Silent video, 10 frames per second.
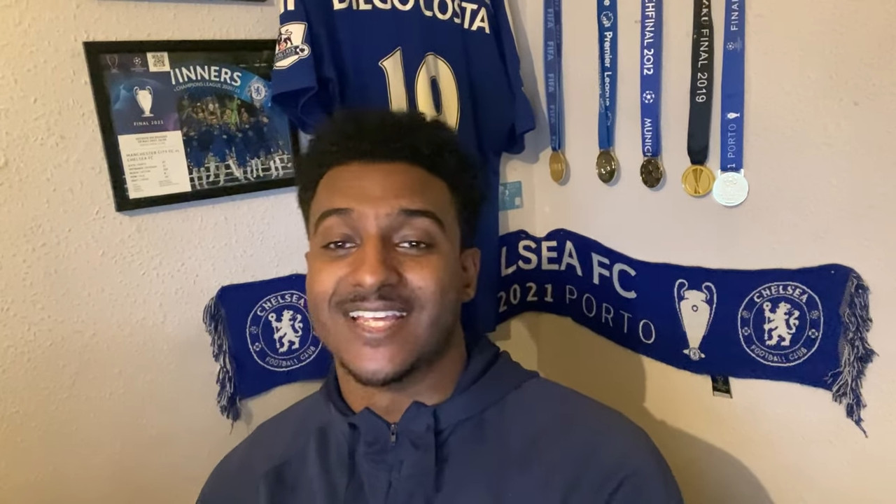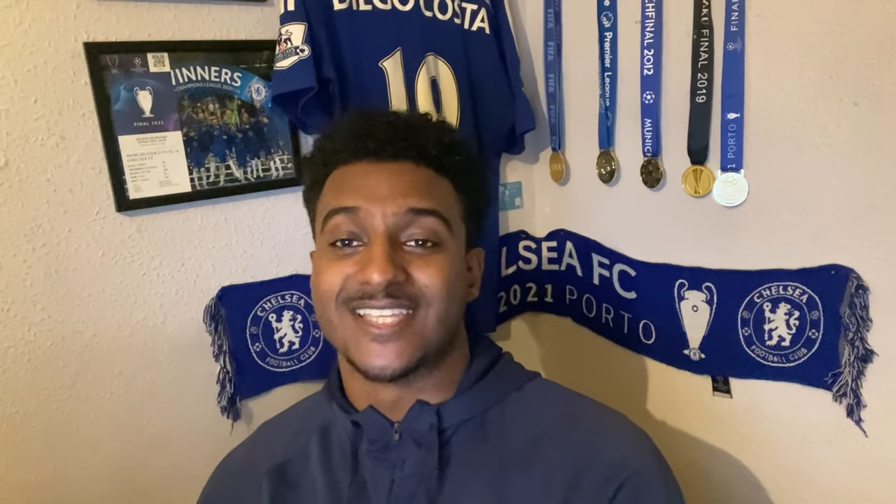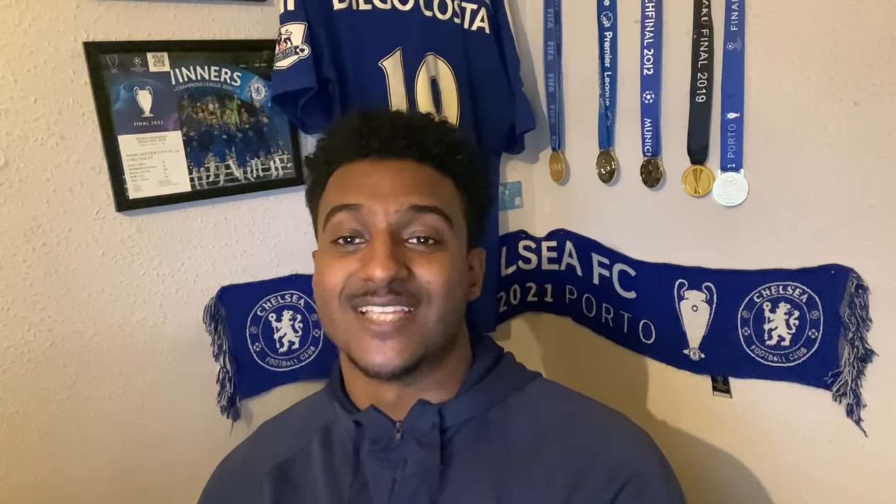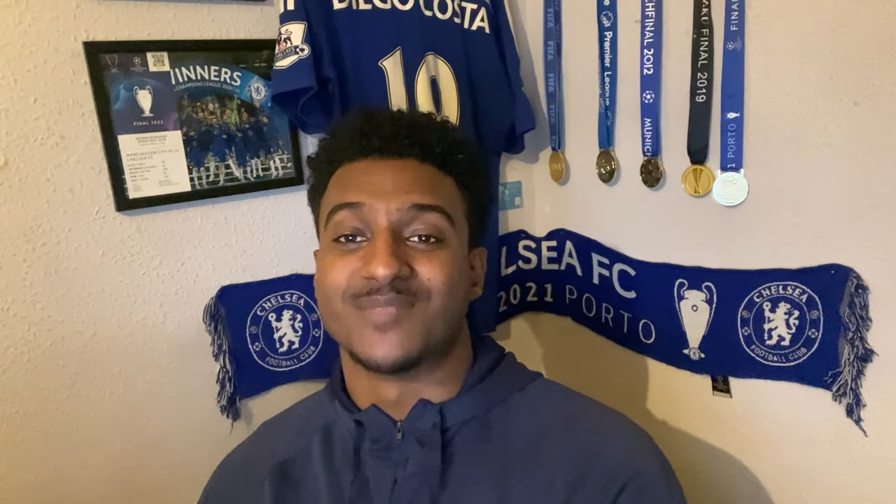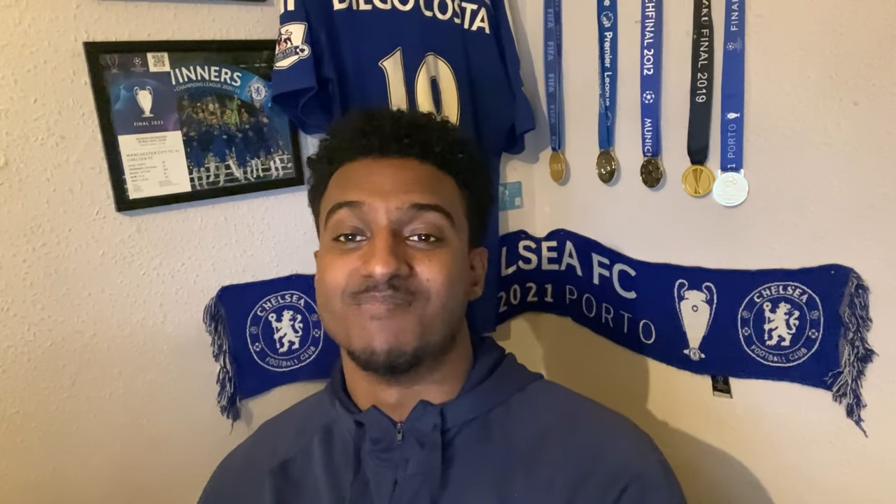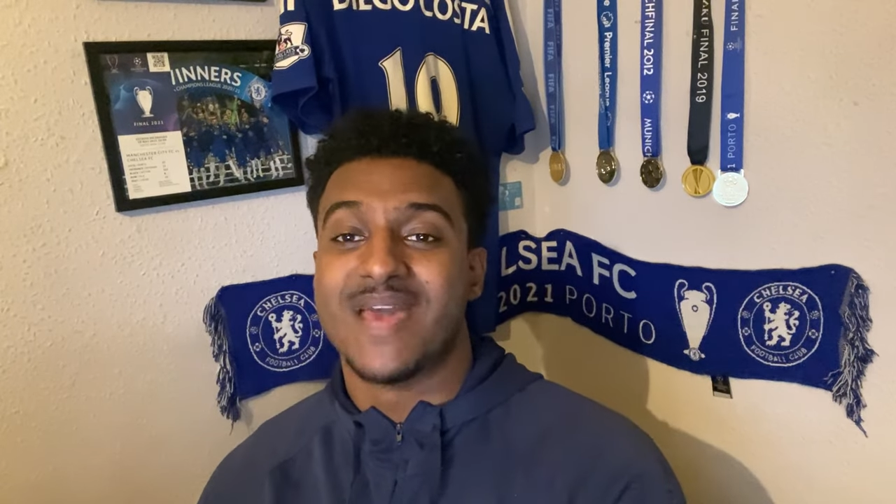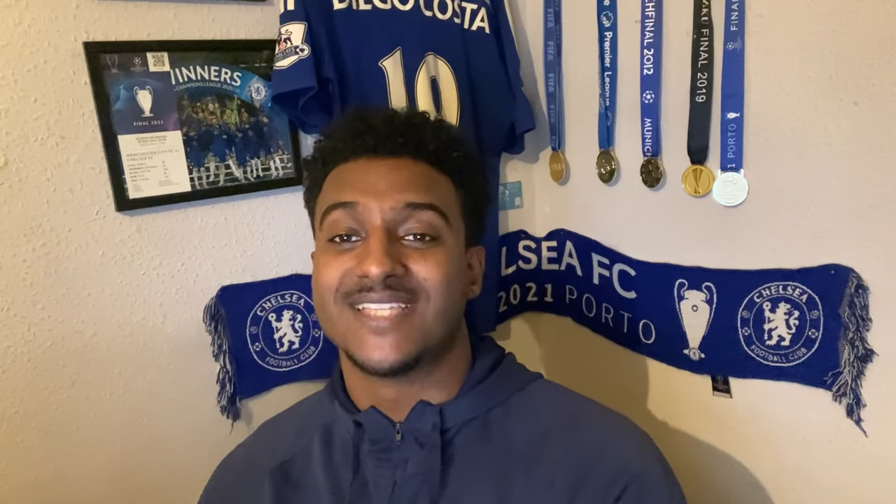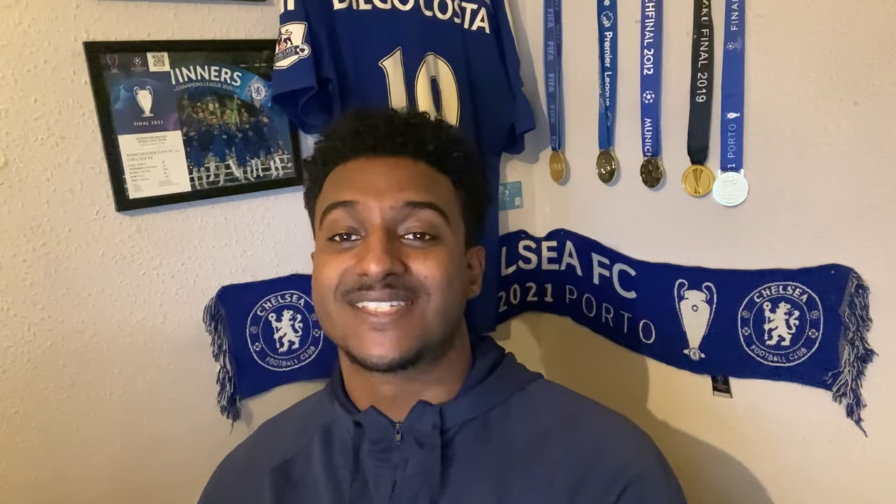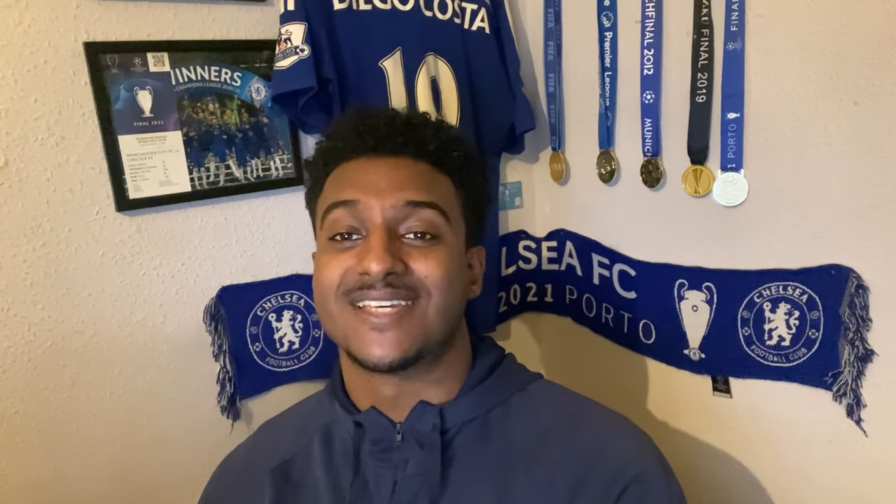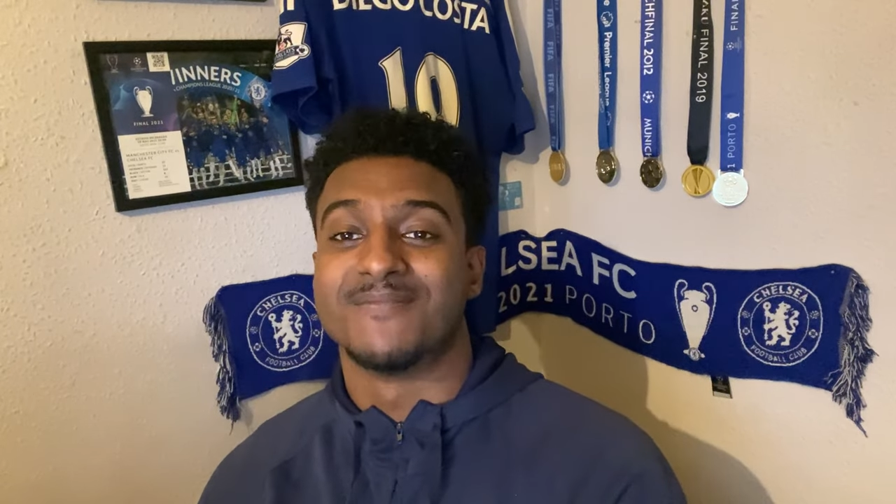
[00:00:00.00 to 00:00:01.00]
Is is
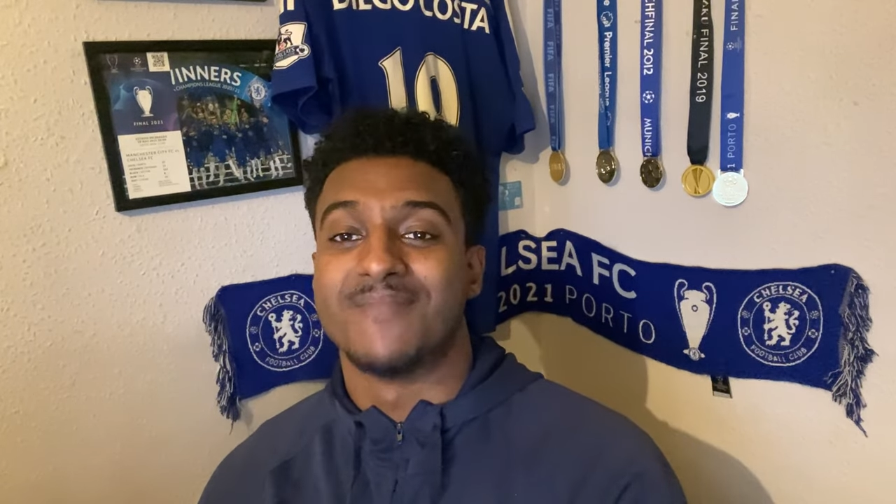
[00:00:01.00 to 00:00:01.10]
Mason